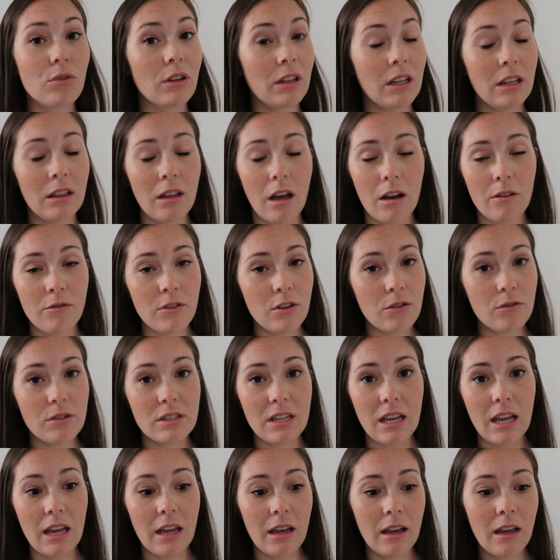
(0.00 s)
really love
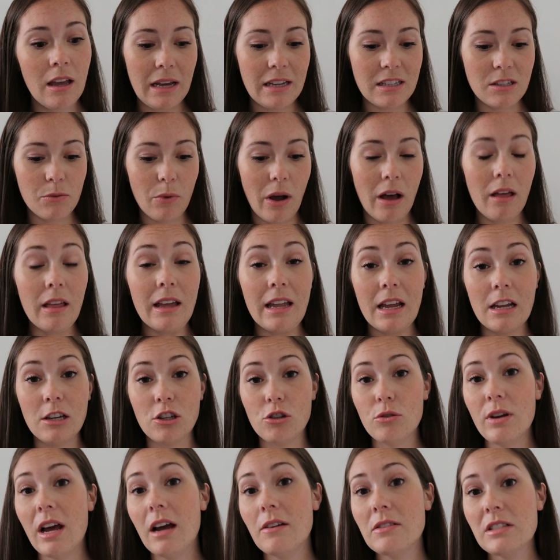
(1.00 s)
using as well, and I
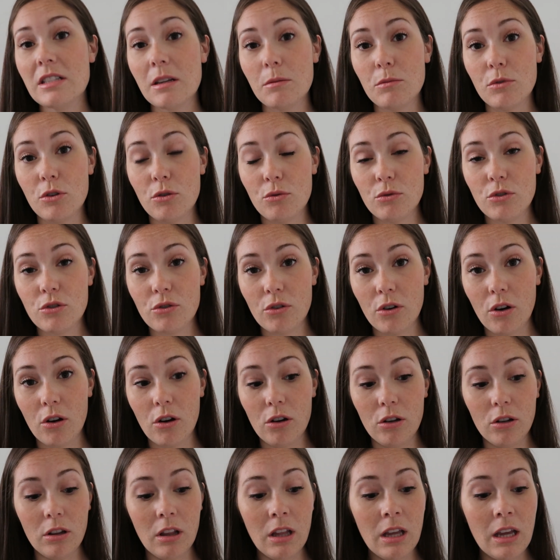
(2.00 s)
do have some
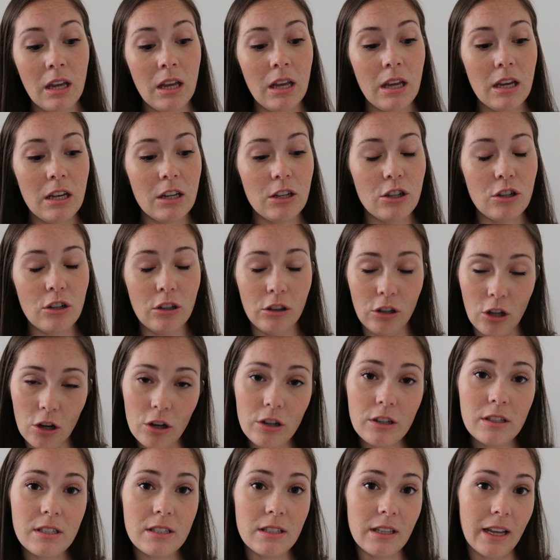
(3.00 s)
neutral
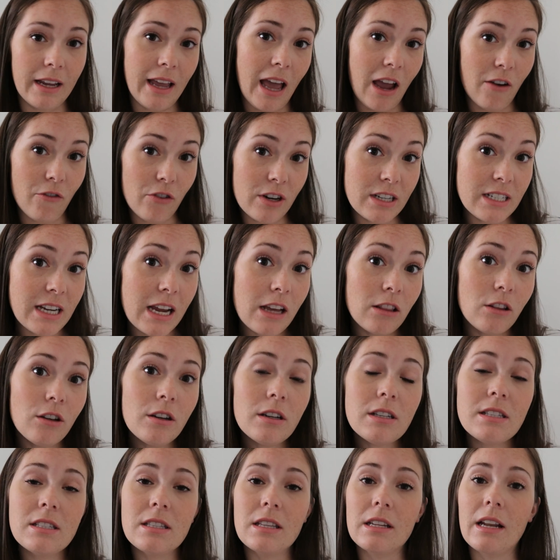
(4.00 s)
looks, like everyday
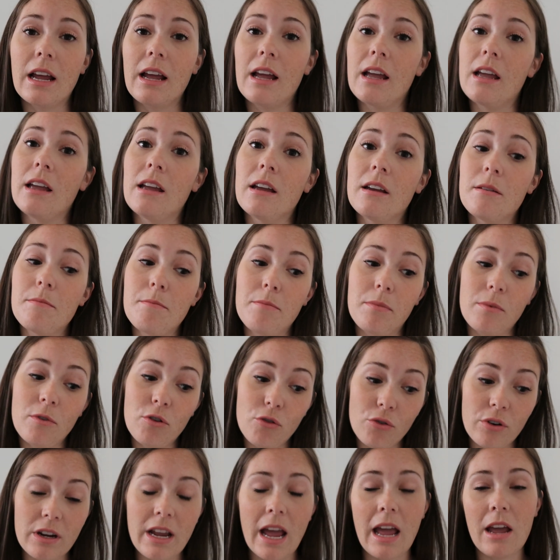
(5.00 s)
looks, that I
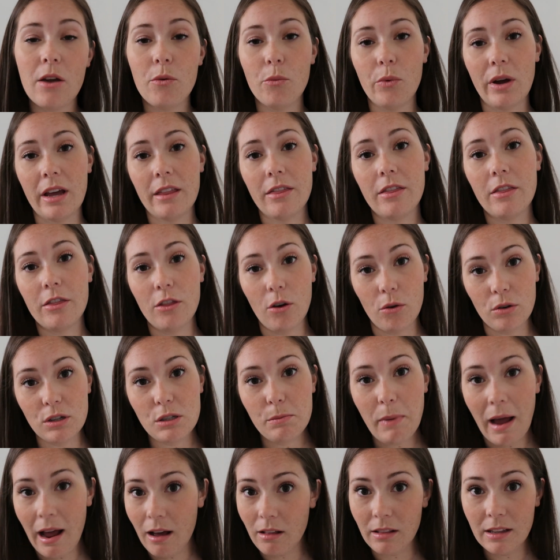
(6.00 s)
create with those
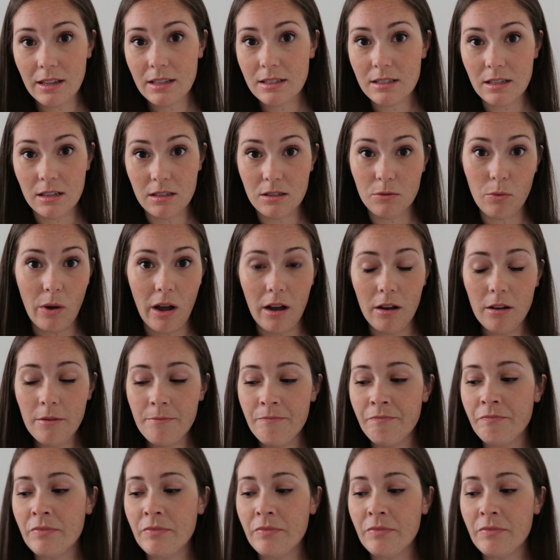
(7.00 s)
palettes as well.